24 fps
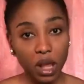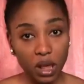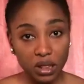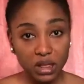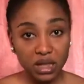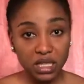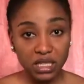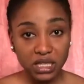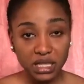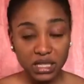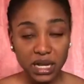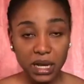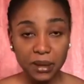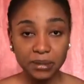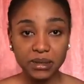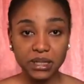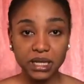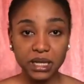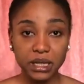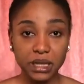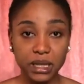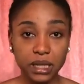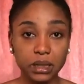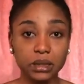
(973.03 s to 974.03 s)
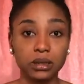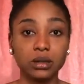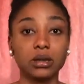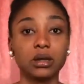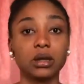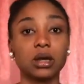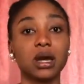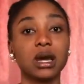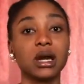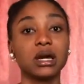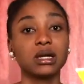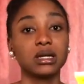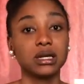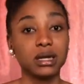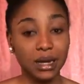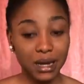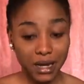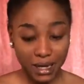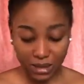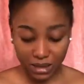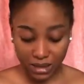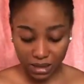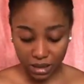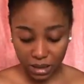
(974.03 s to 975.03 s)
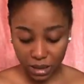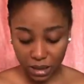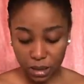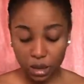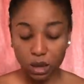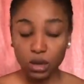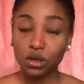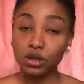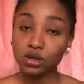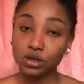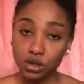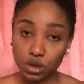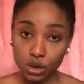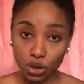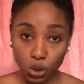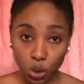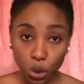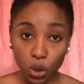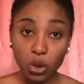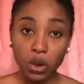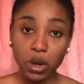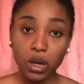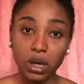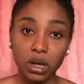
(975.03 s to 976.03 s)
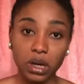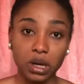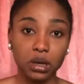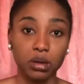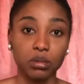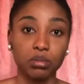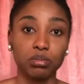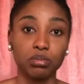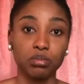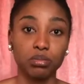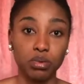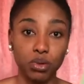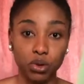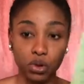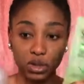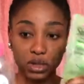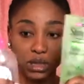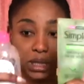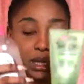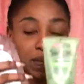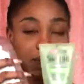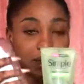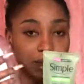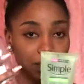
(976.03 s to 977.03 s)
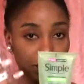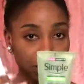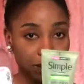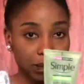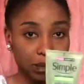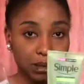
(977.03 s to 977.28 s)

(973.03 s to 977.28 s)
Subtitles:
the steps again: cleansing, so important.